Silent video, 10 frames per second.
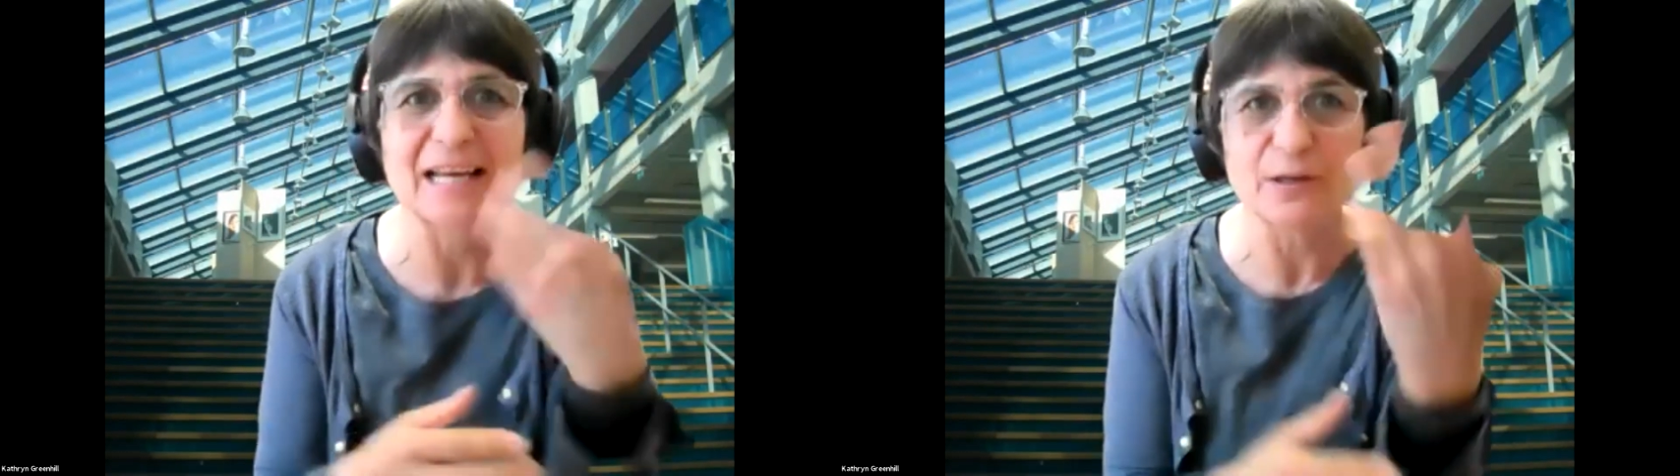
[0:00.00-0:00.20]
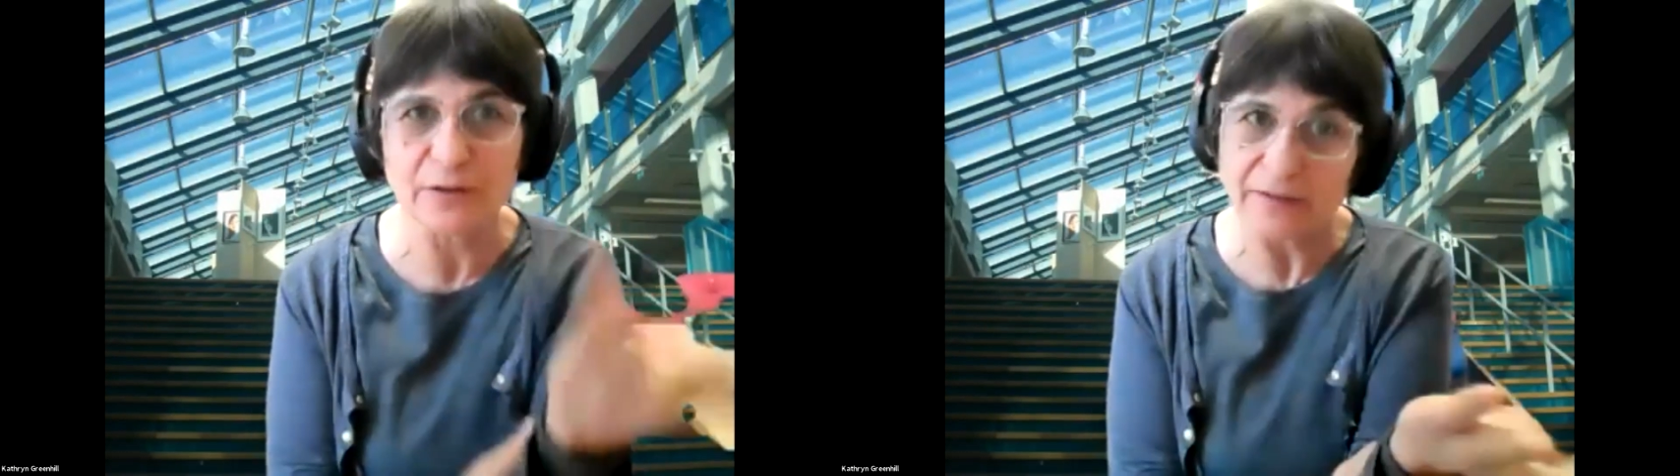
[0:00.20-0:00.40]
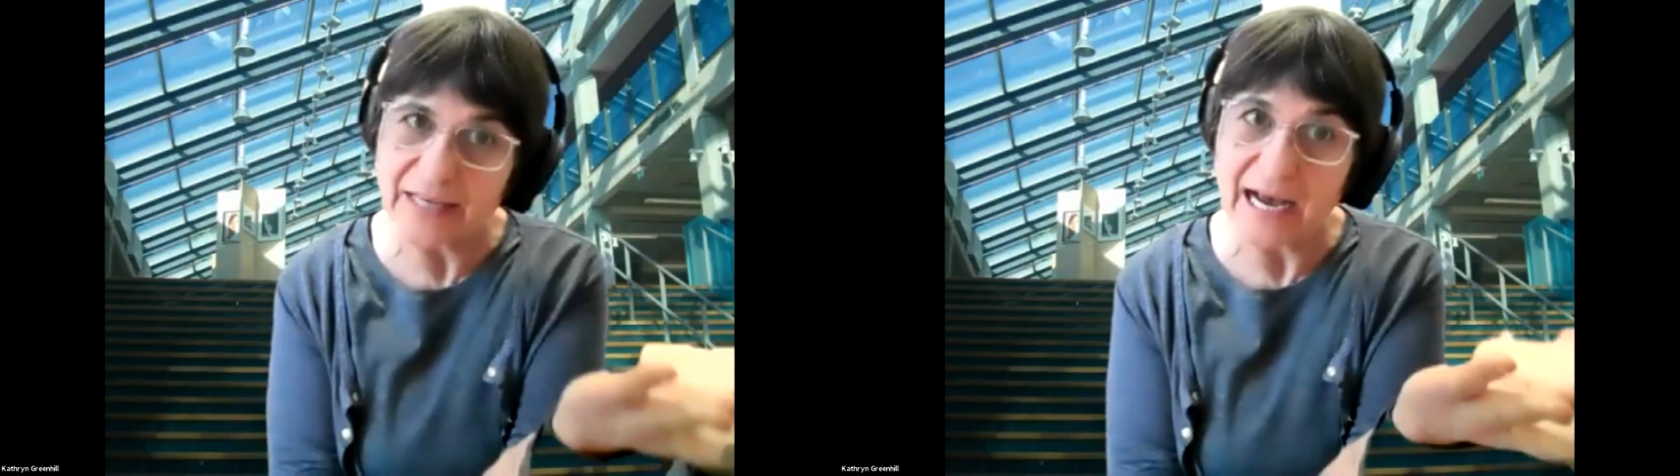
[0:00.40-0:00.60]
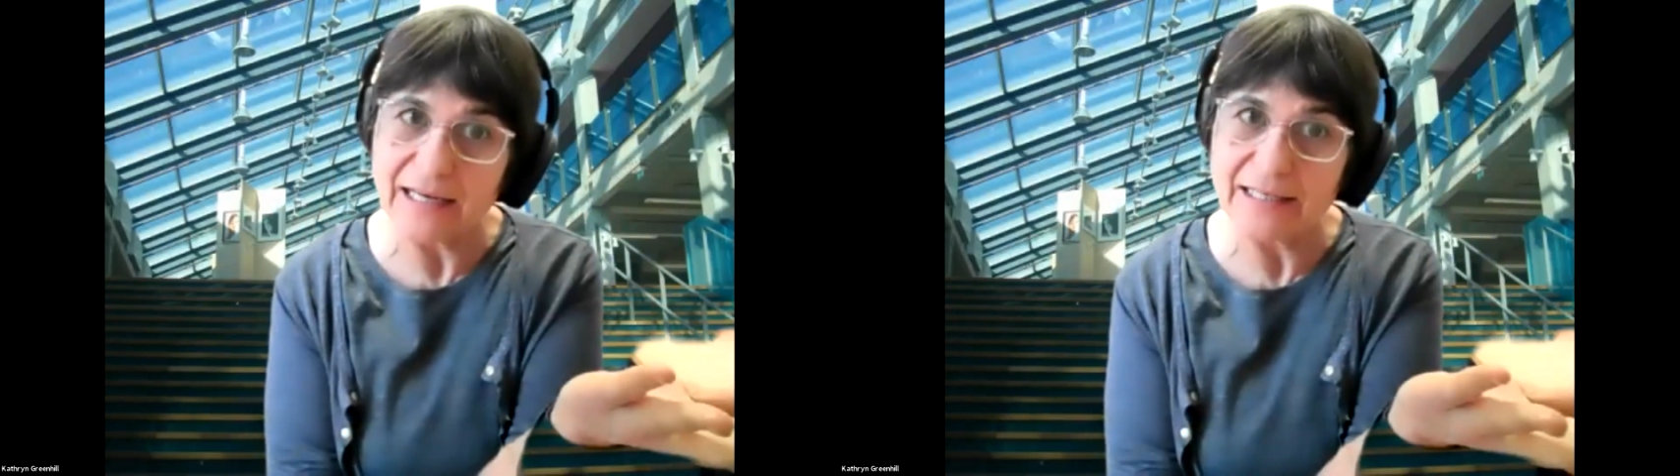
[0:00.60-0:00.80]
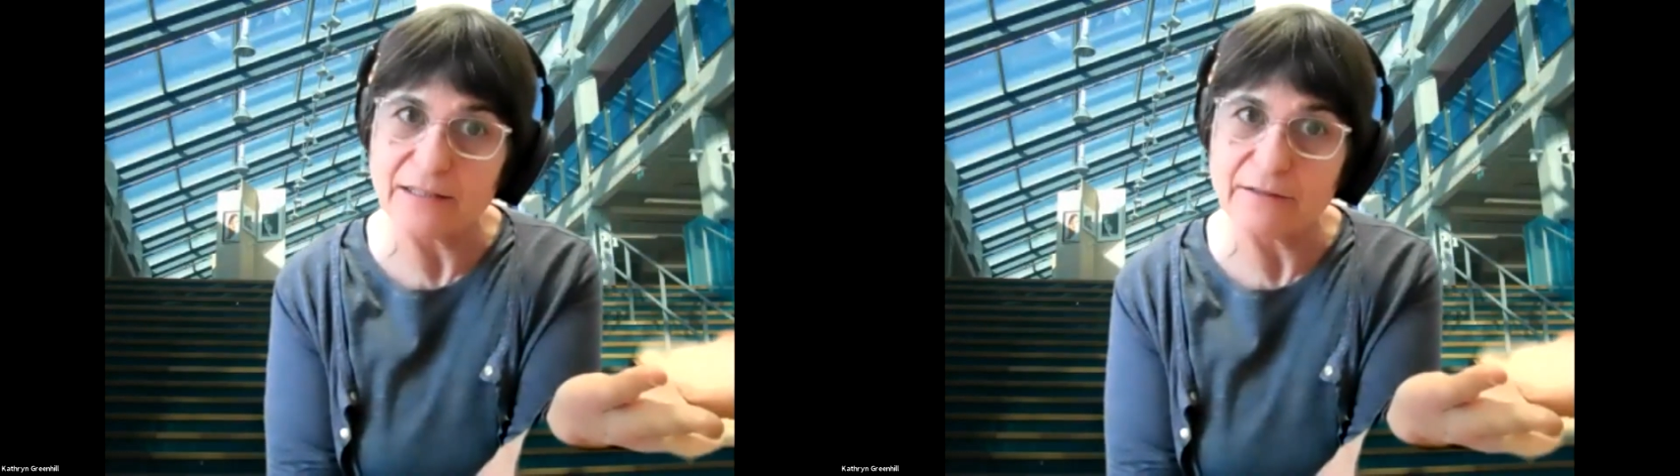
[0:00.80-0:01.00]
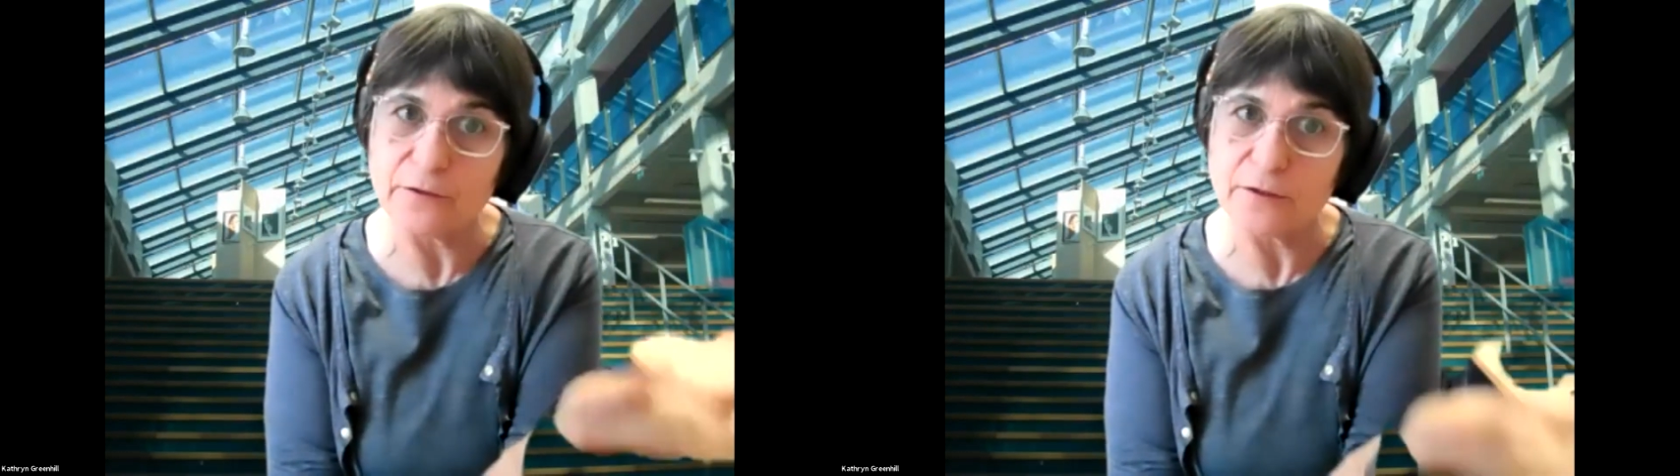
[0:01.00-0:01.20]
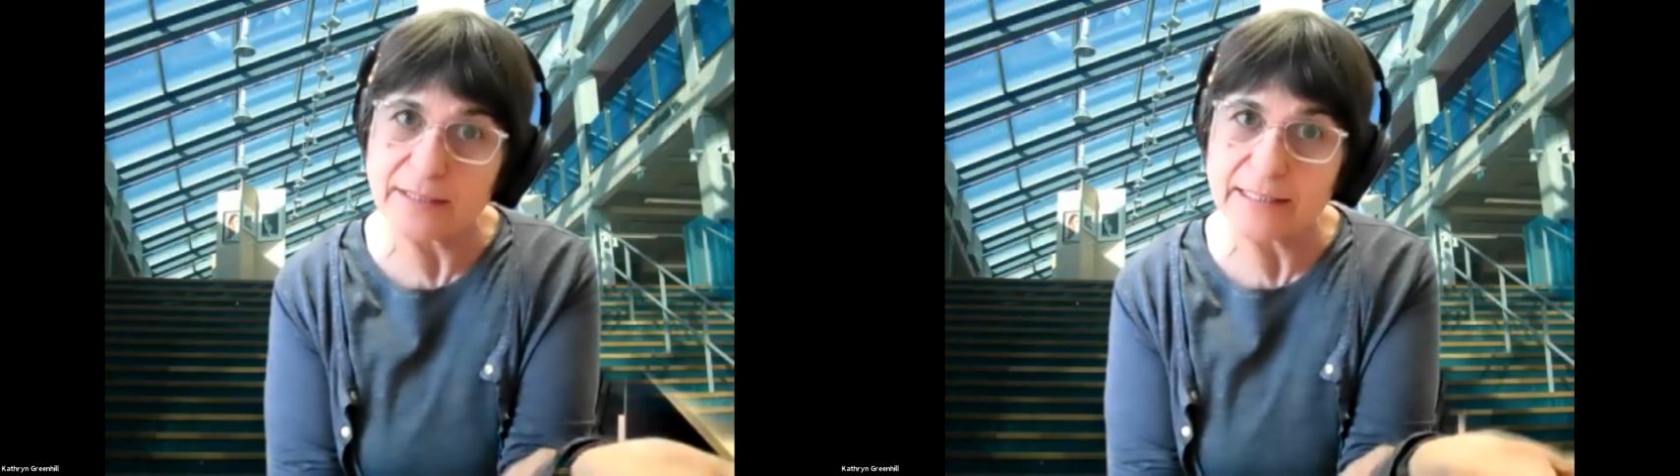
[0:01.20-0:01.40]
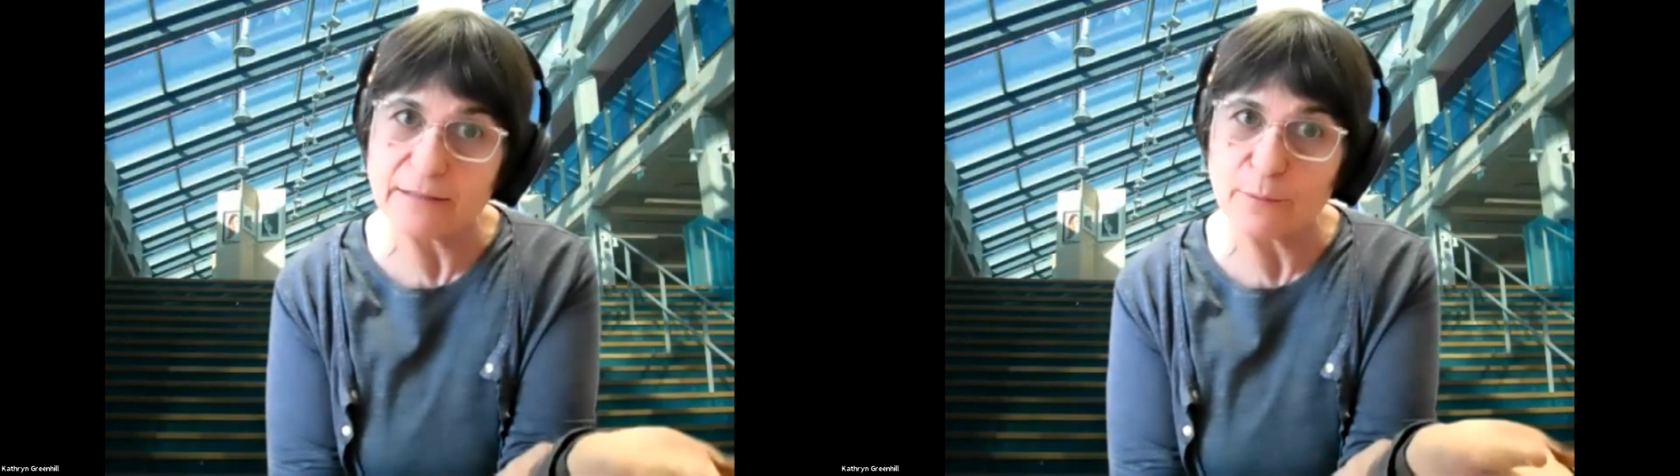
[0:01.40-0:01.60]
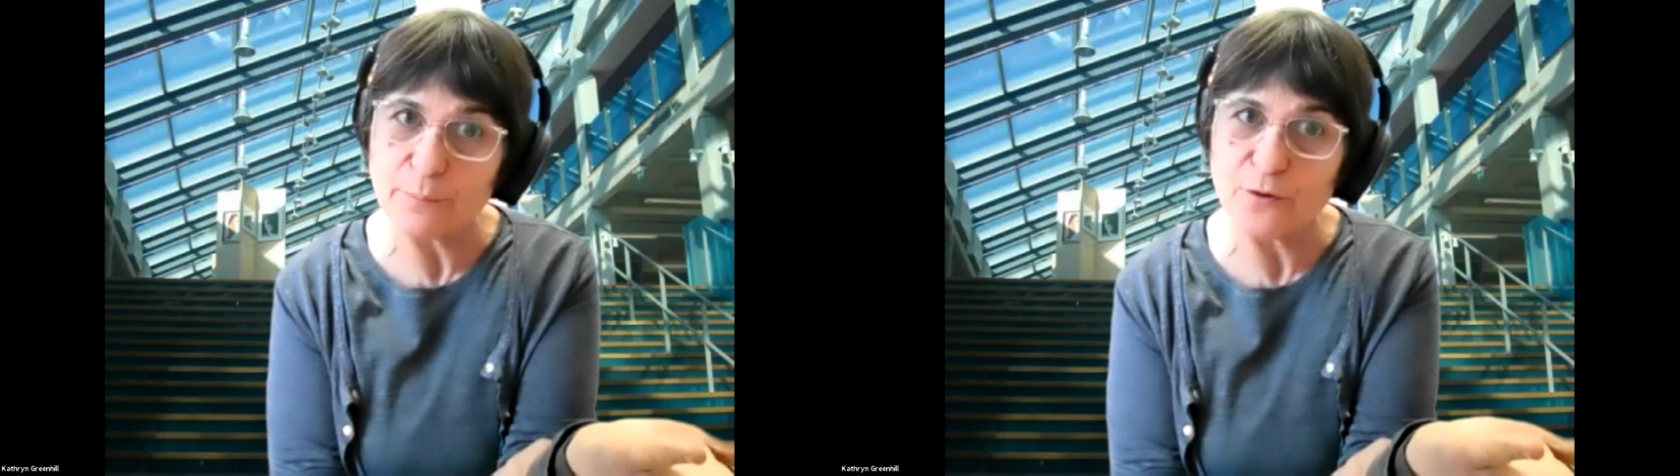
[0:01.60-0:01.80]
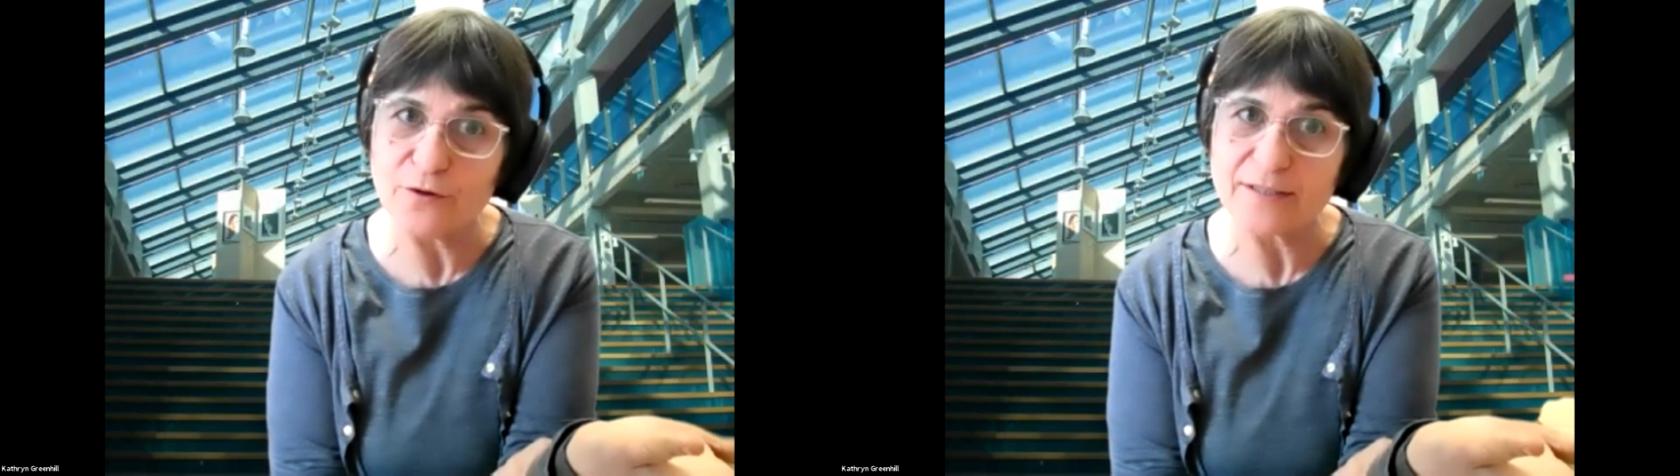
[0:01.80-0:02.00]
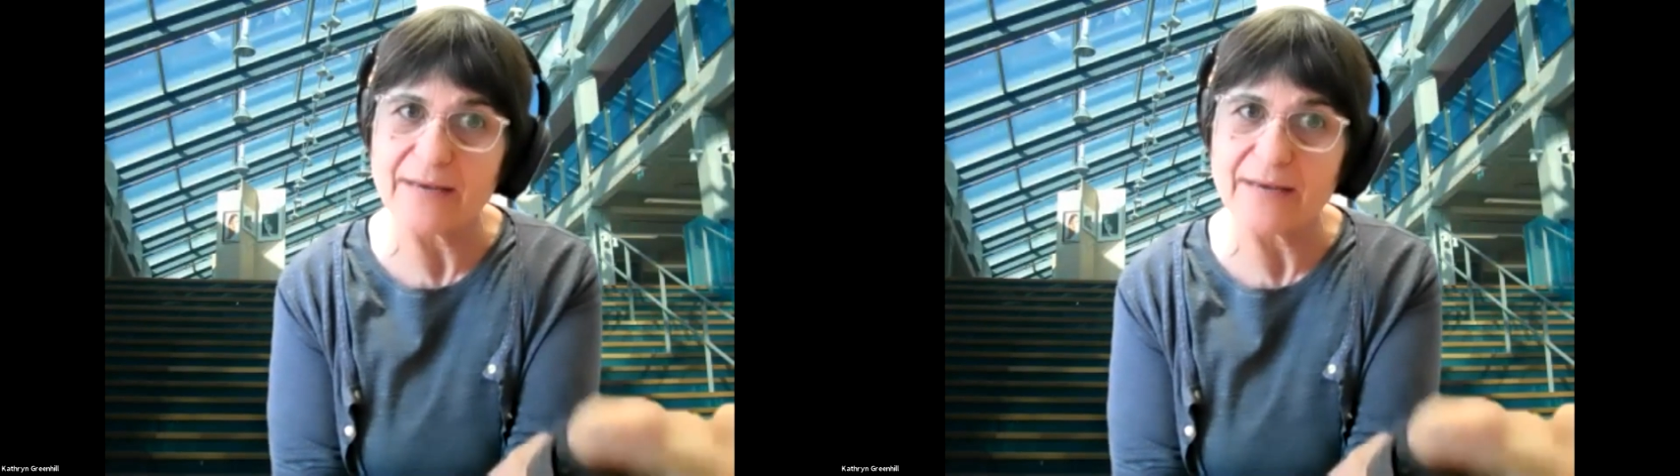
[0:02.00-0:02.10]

I look at the ALIA diversity report